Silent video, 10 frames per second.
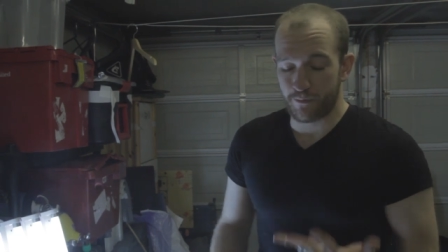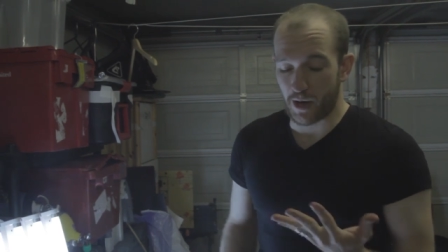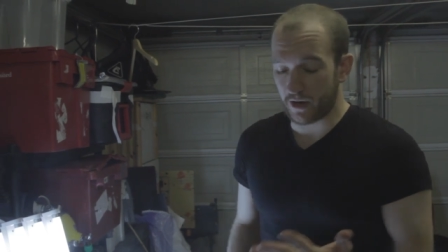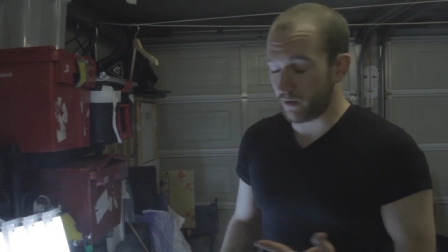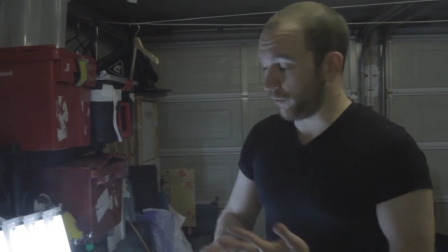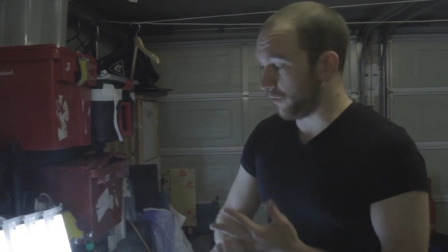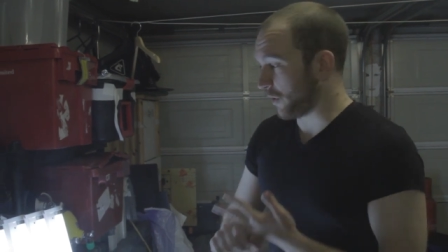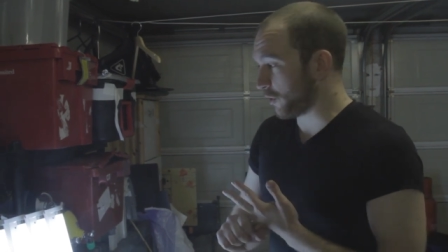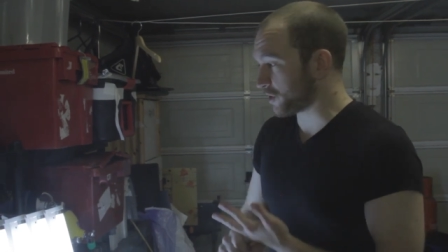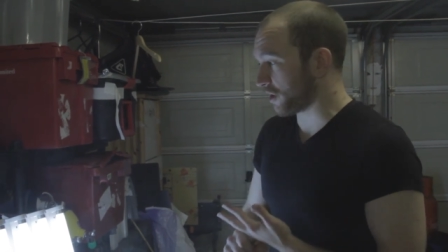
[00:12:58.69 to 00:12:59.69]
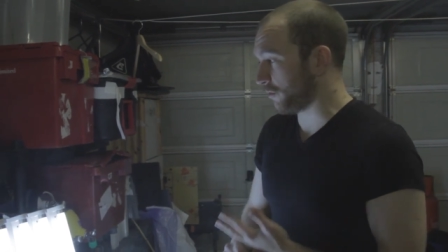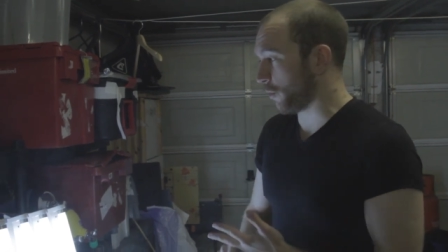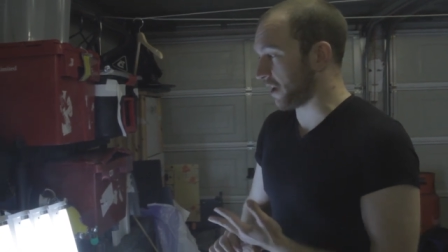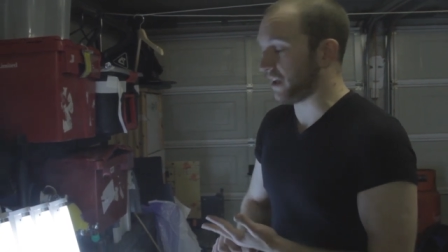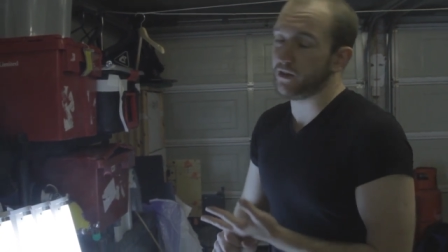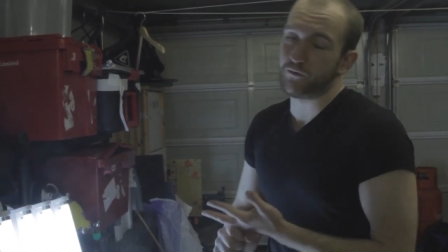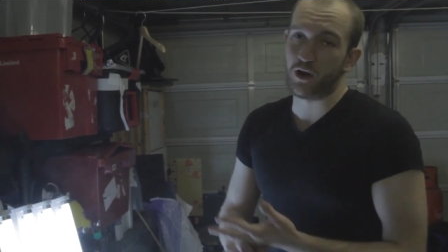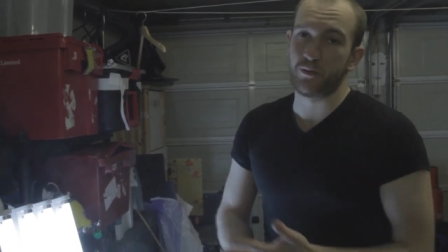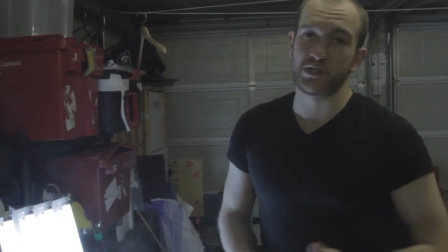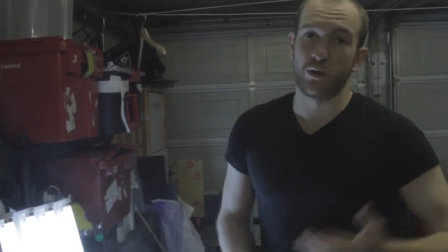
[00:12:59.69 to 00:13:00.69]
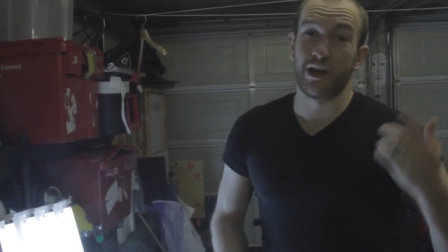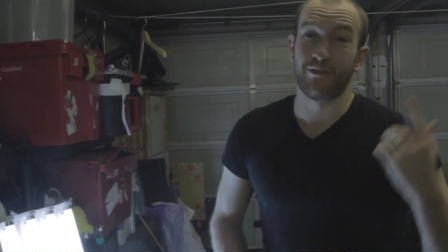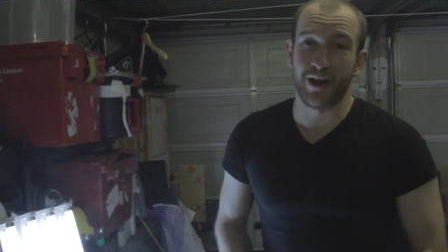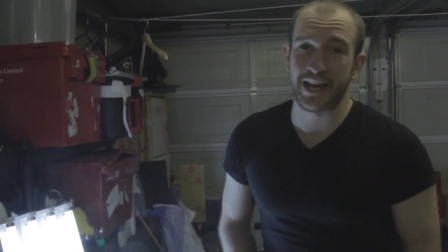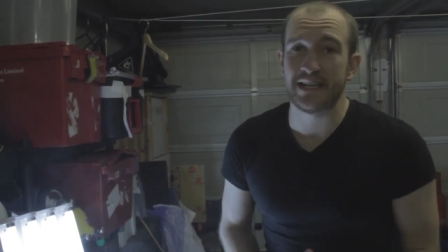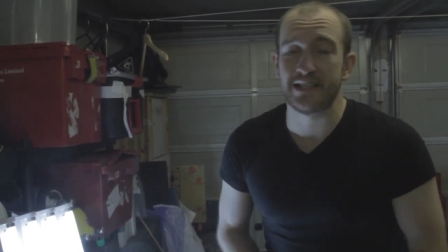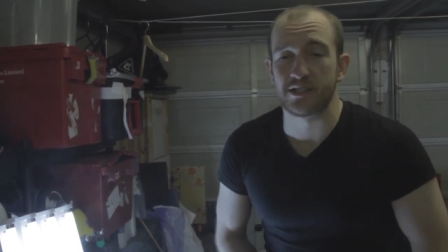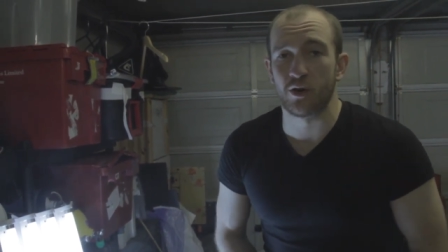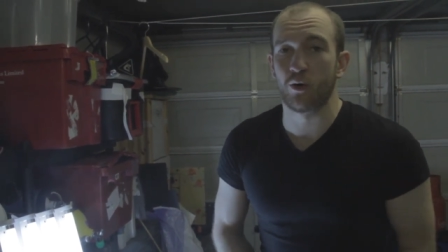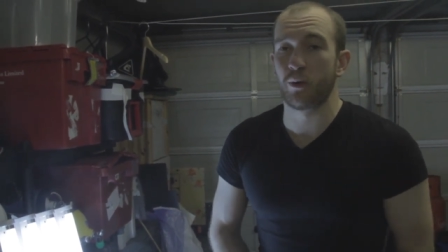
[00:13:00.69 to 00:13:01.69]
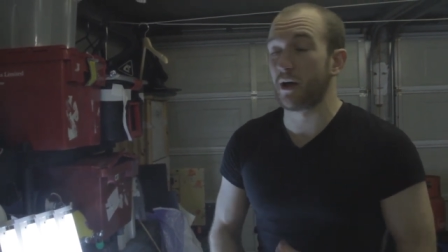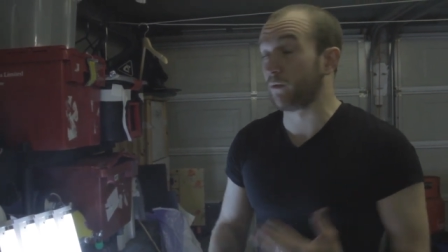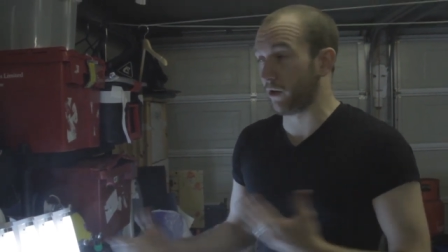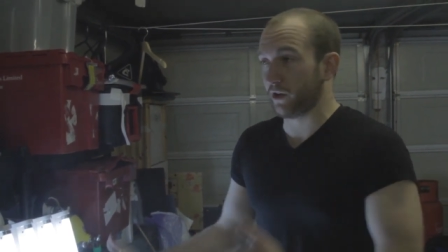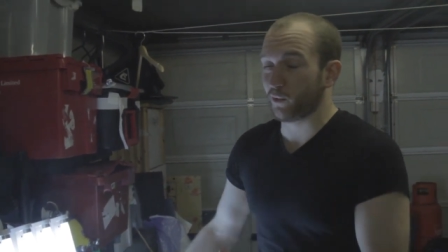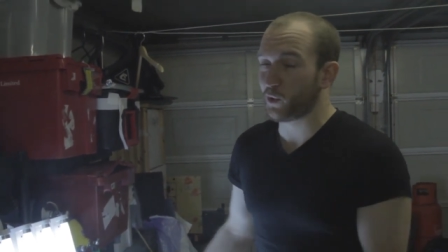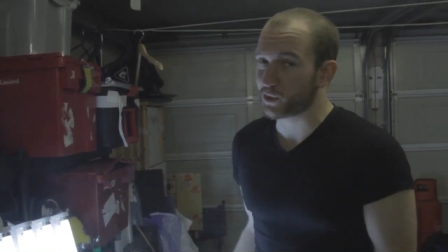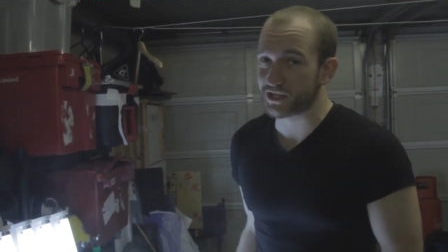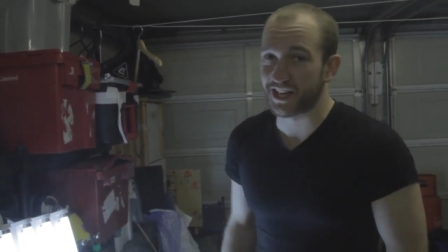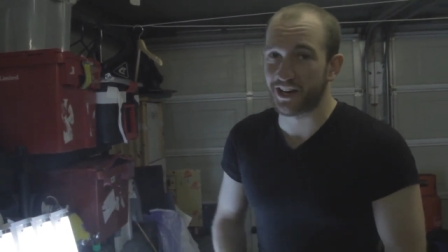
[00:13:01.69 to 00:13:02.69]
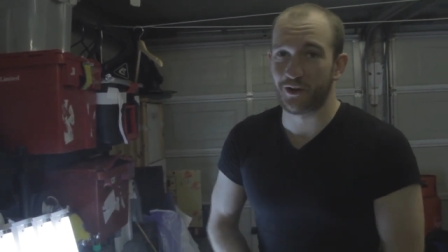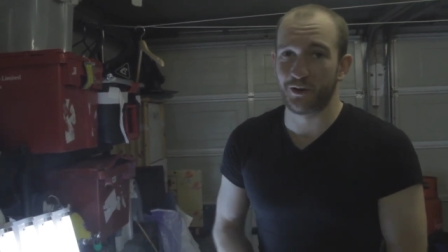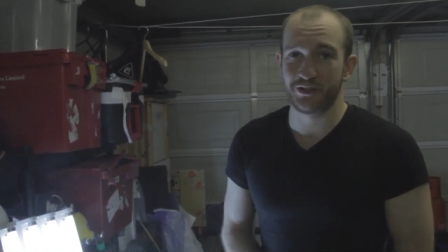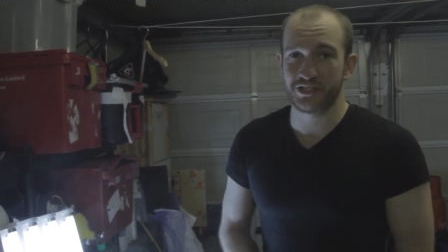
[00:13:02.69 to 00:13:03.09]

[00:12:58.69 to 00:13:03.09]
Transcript: But we also work in environments where it rains or where we're underwater, or